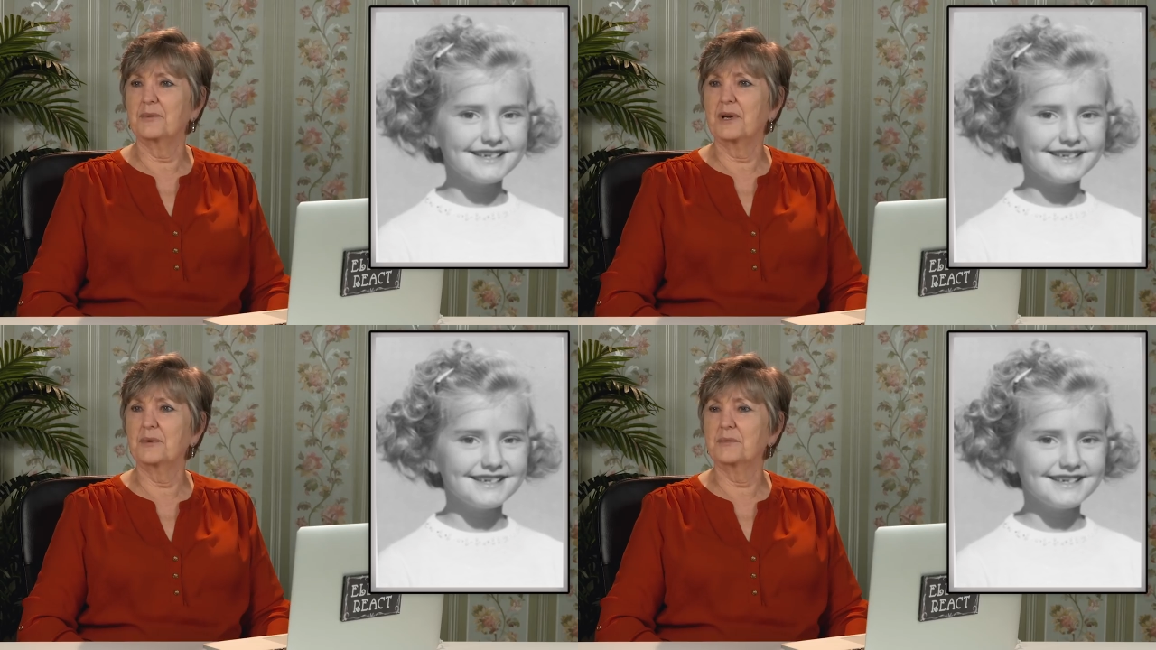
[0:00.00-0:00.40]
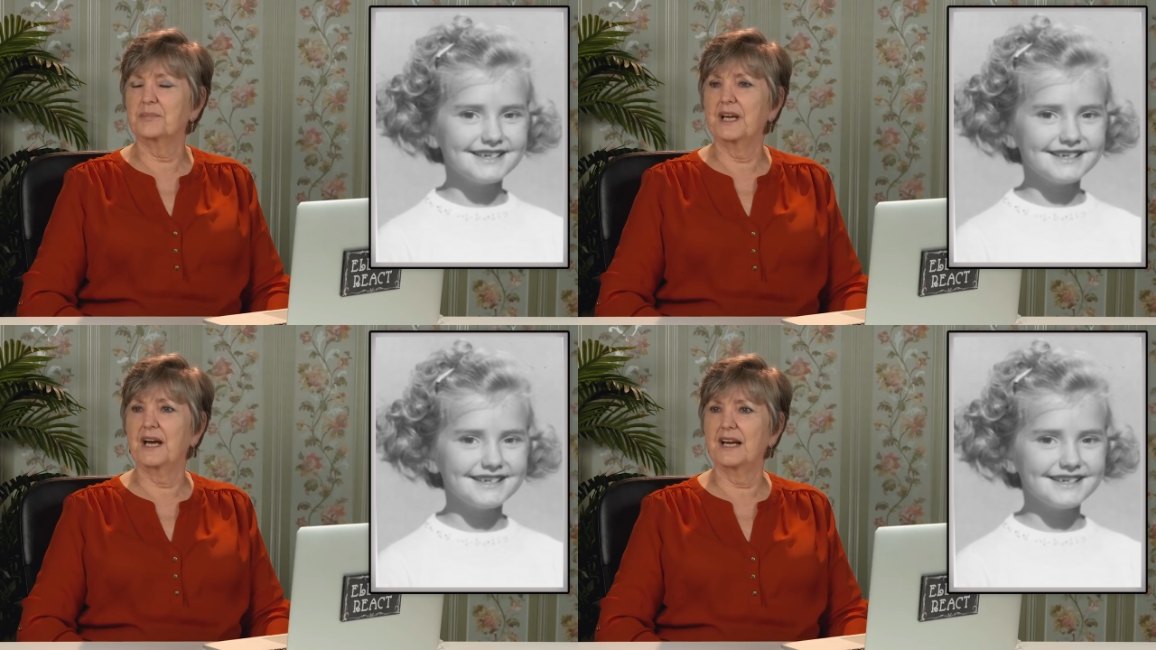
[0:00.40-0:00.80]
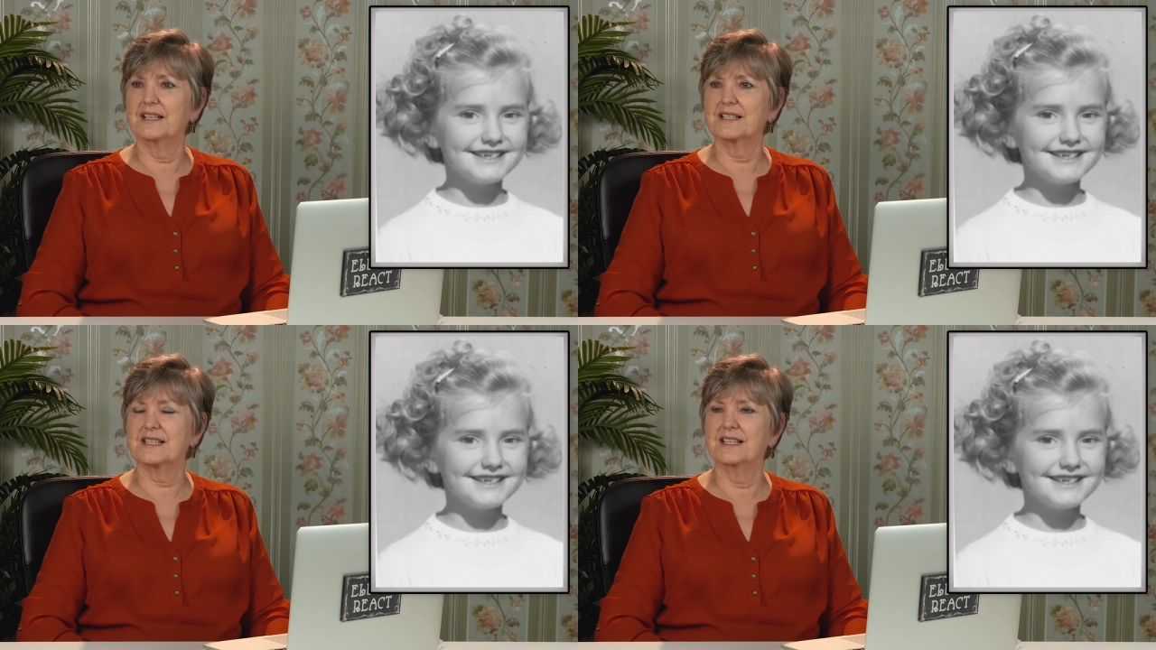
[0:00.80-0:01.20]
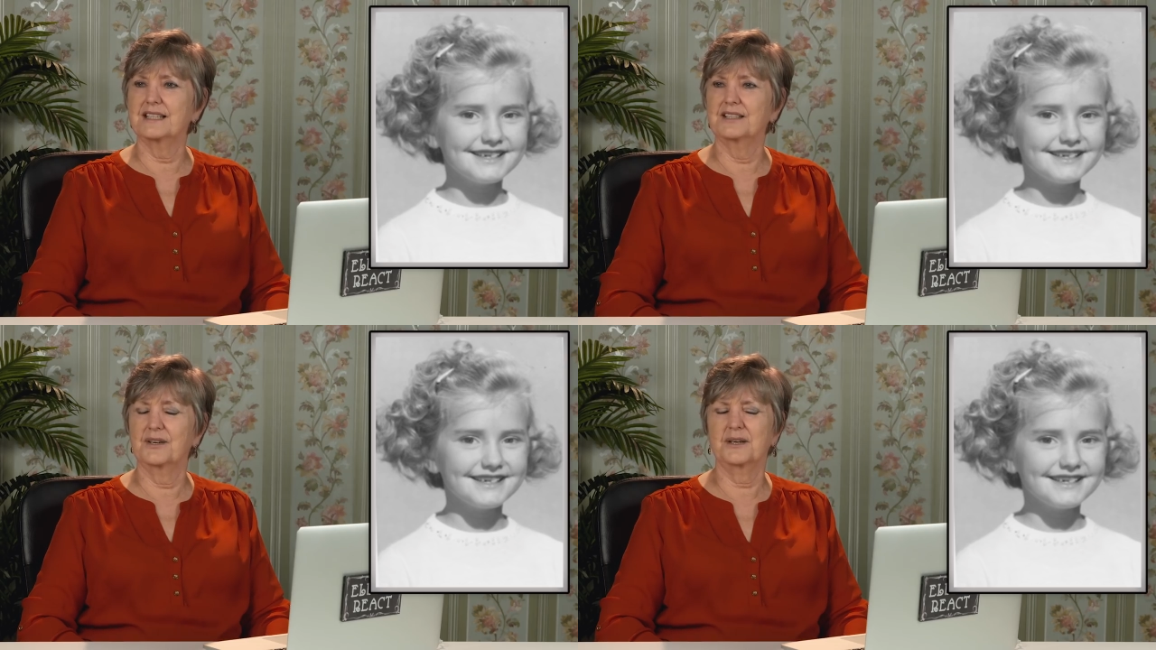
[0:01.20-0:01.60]
Speaker 1: anyway, we'd play hide and seek
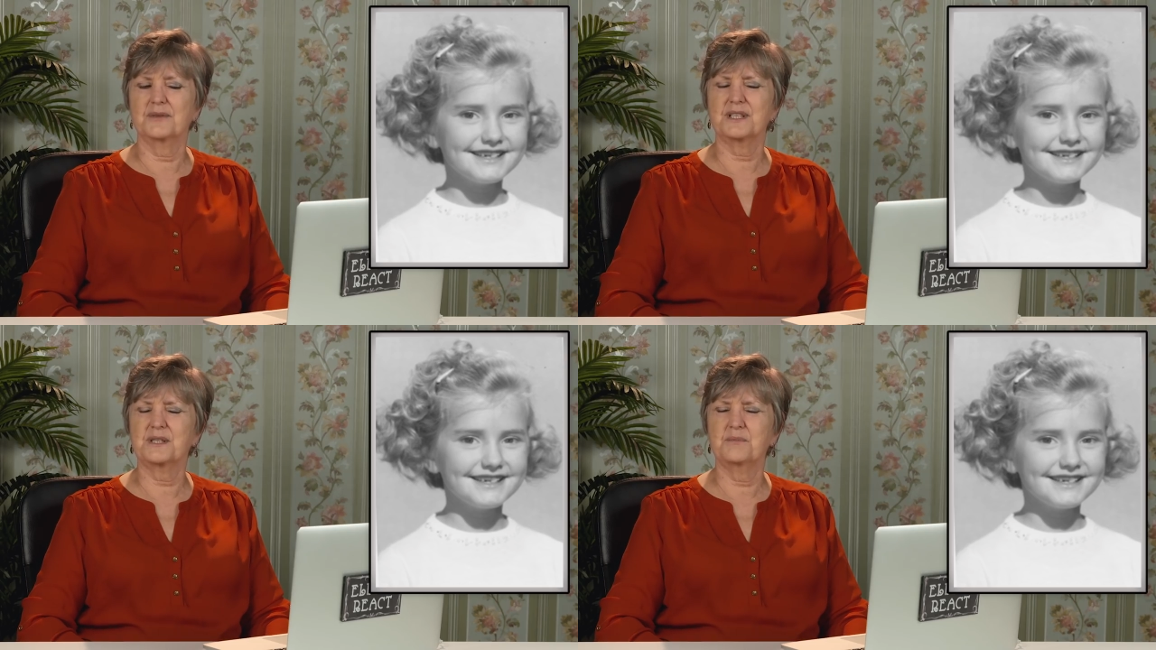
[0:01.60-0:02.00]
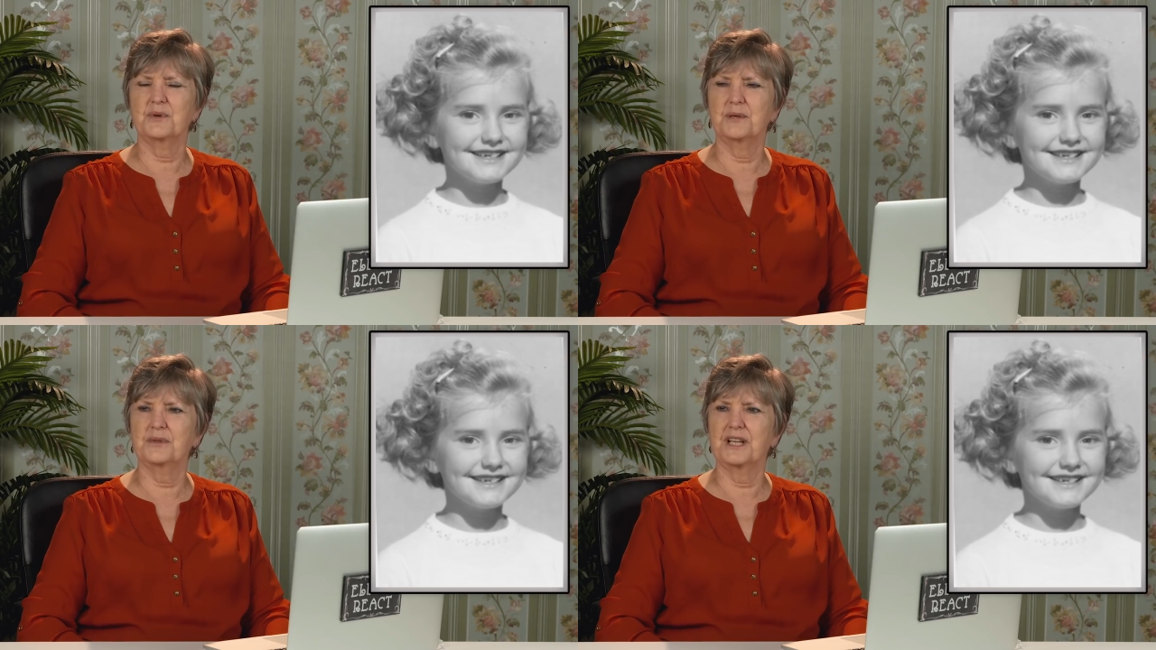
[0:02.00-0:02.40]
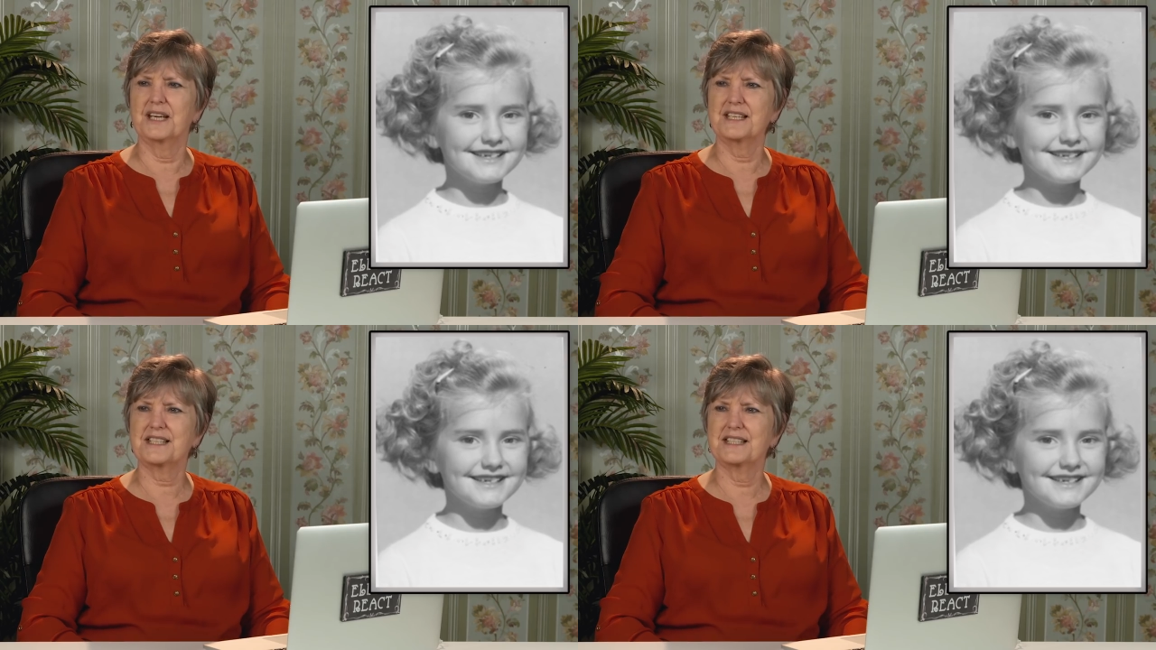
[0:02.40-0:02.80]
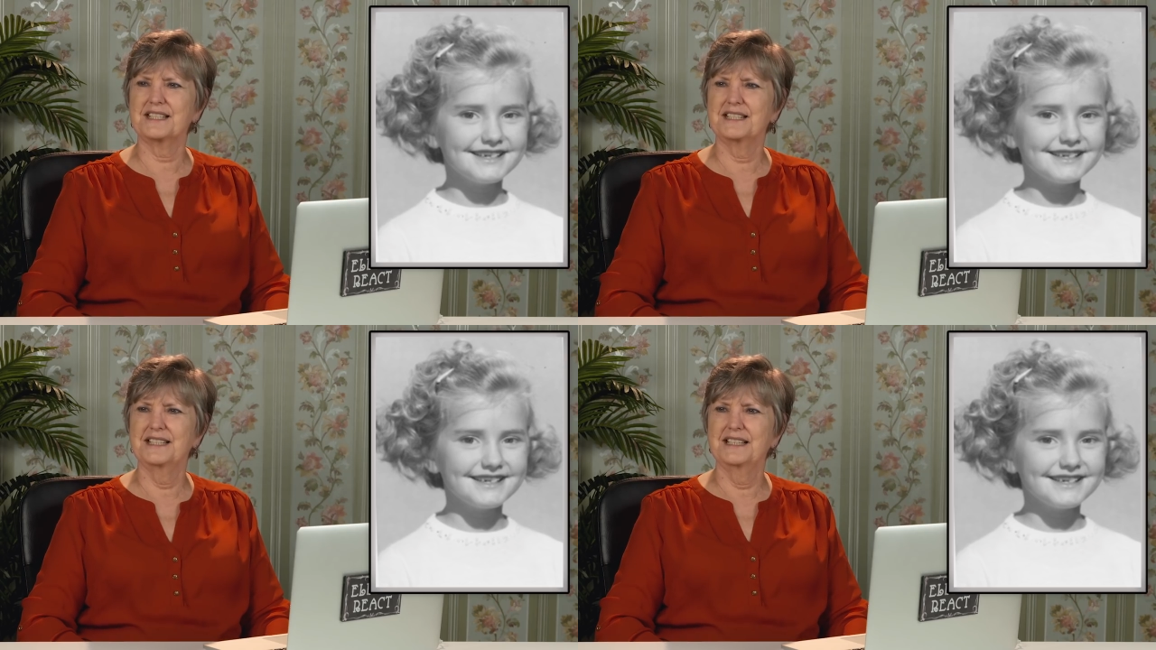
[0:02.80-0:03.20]
in there, and it was a spooky place,
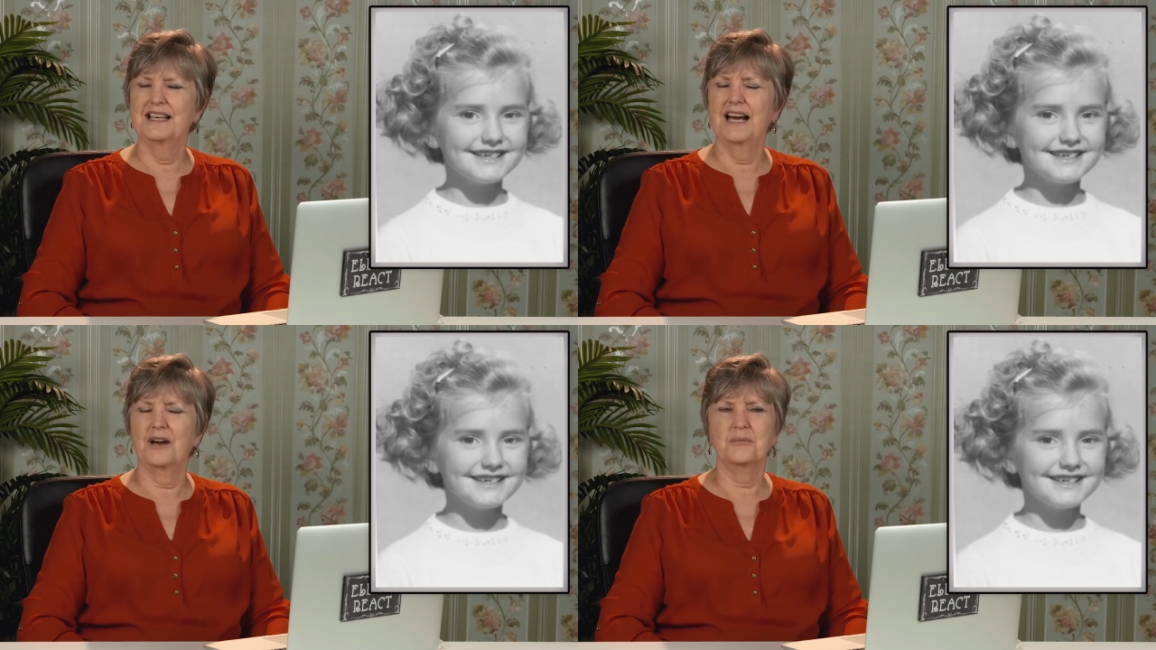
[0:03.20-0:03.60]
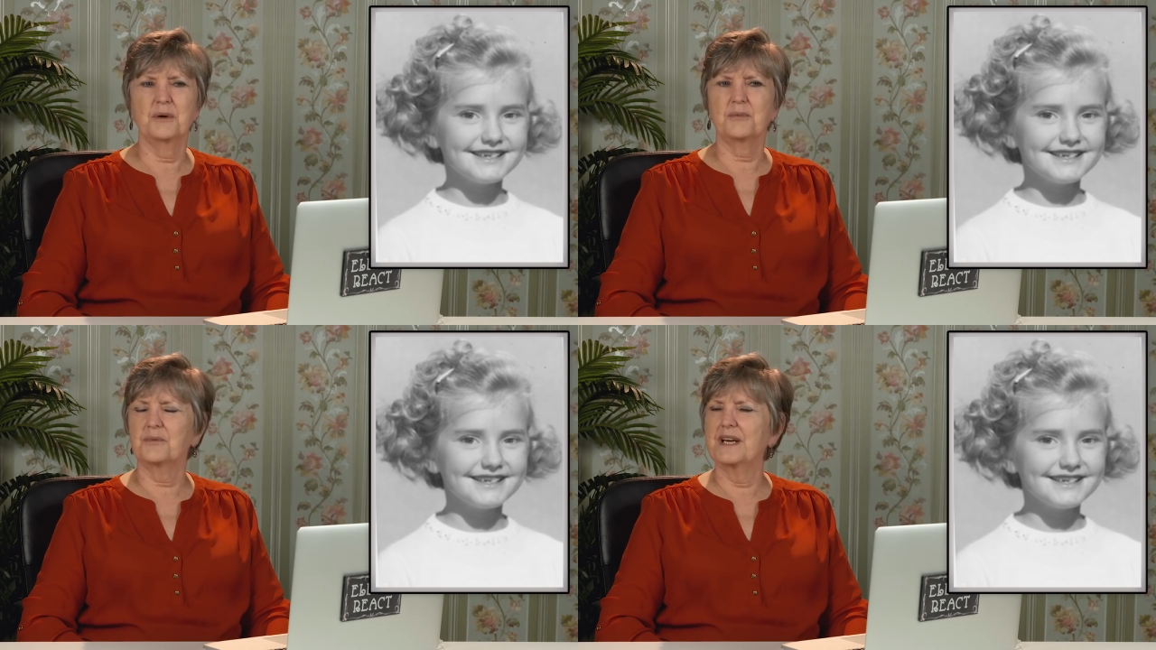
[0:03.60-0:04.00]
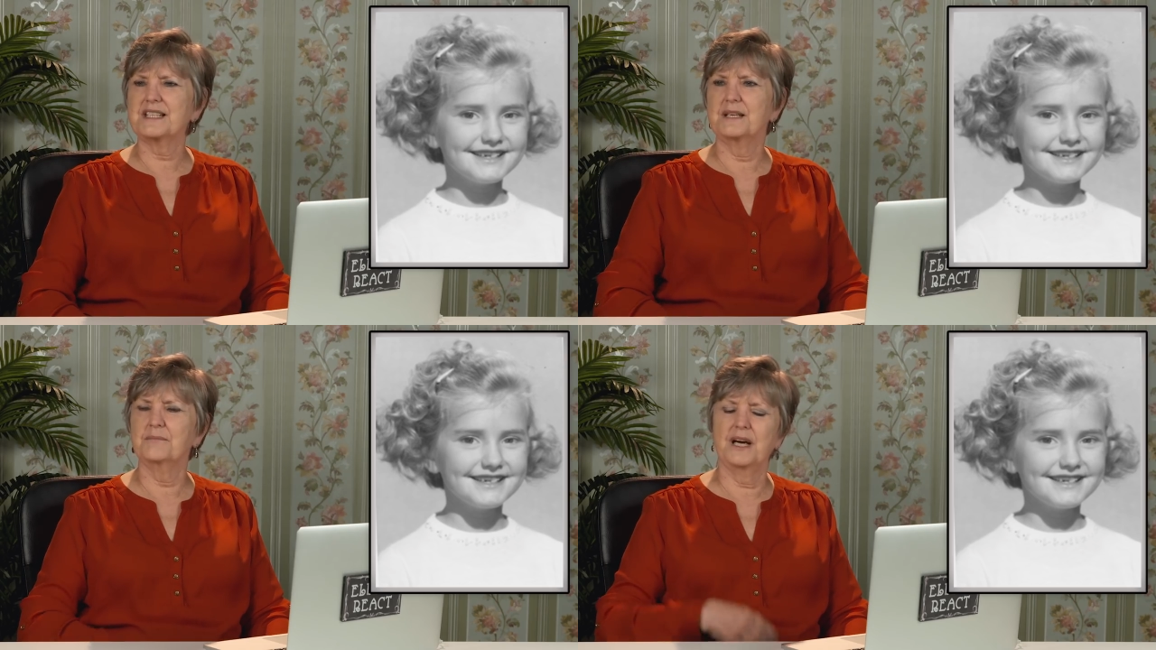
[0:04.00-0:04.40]
and I remember racing